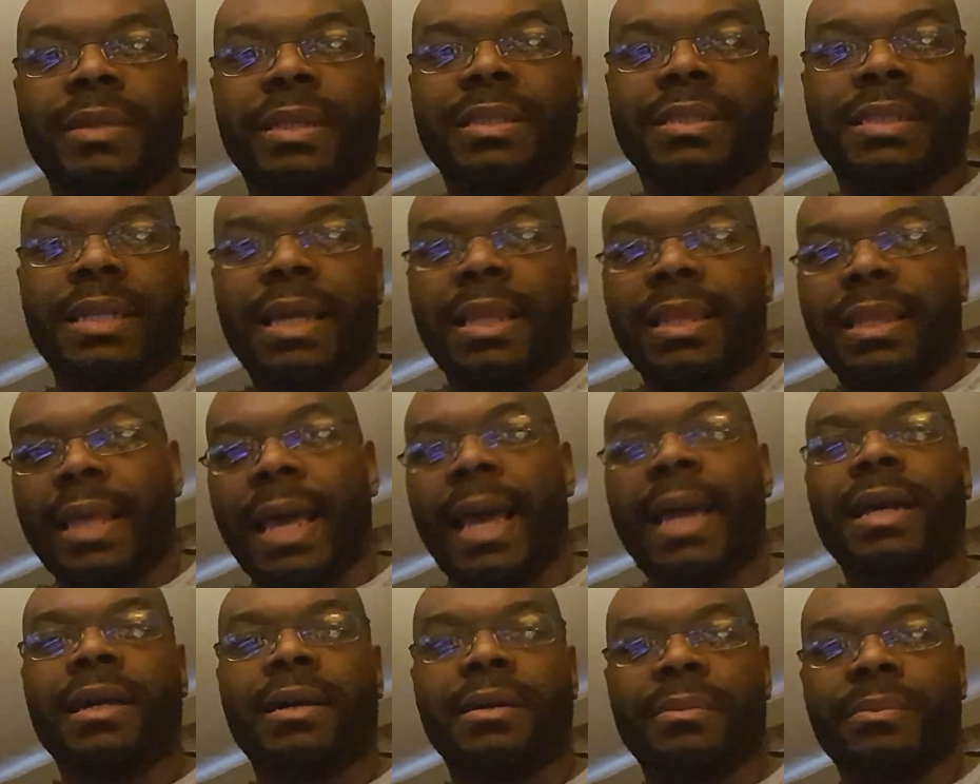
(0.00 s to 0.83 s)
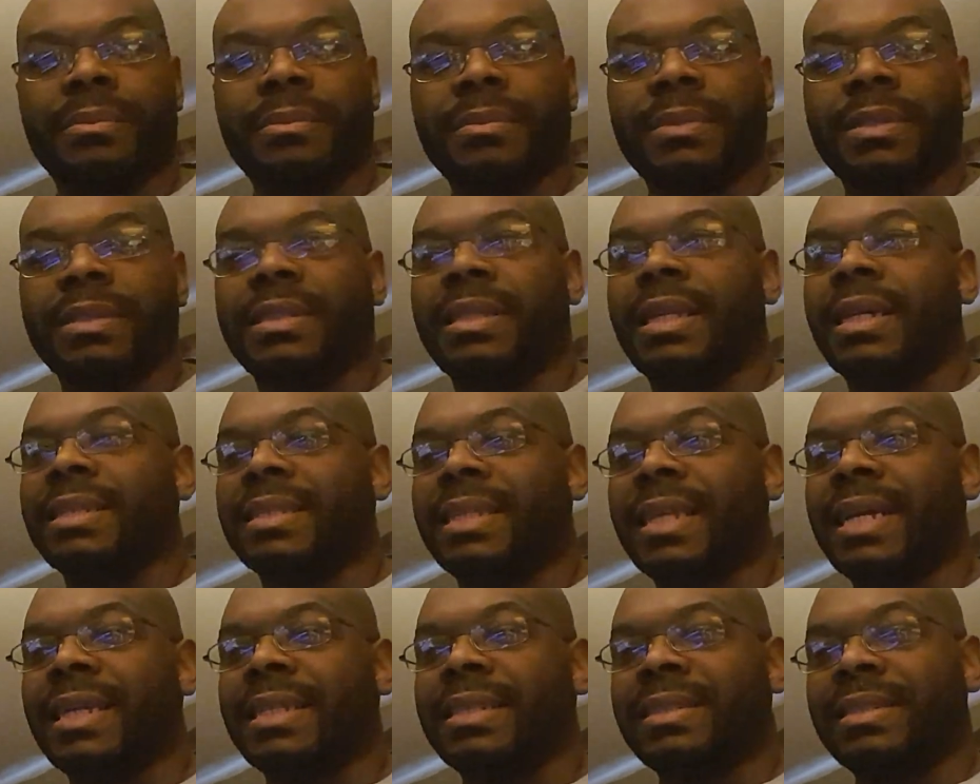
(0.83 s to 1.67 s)
It's not that
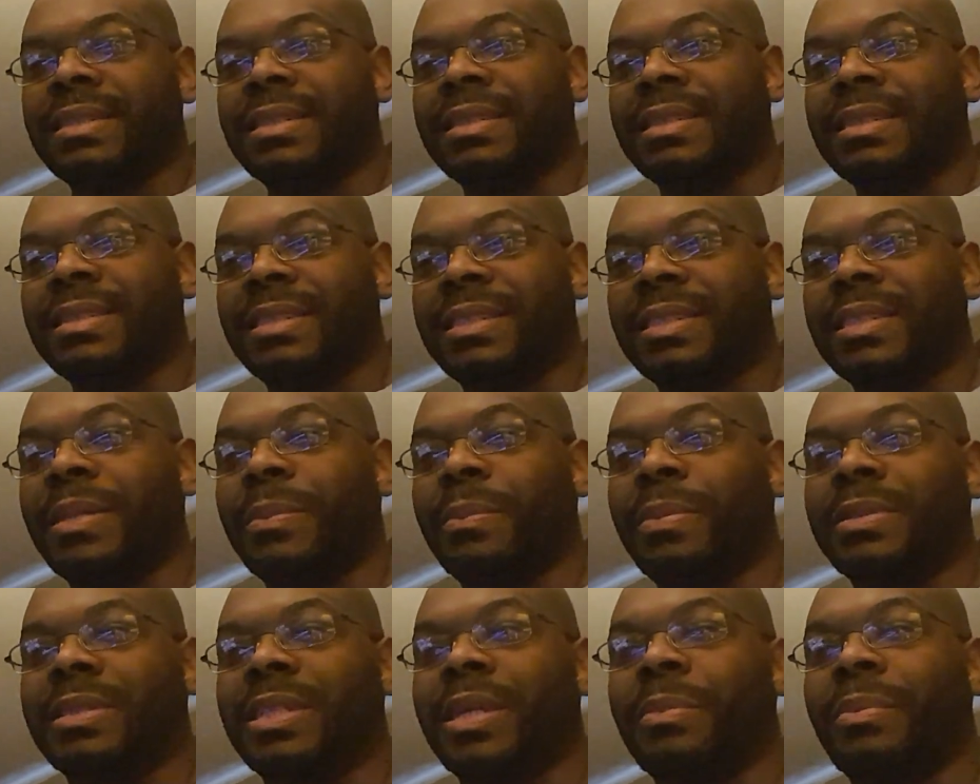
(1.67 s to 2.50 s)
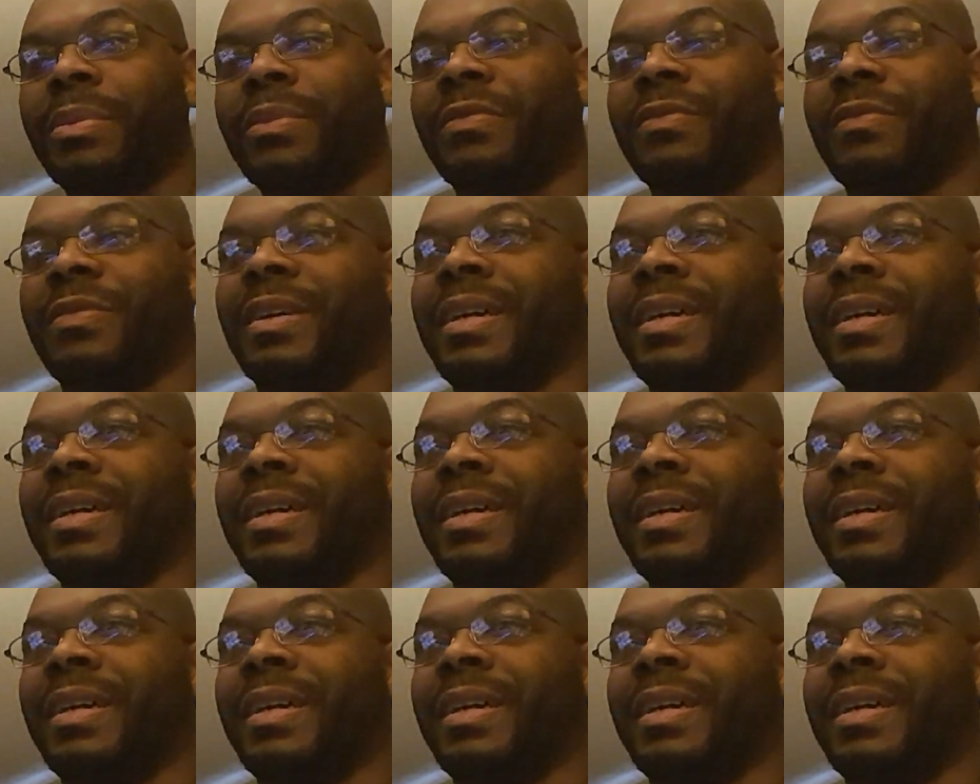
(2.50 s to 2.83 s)
simplified.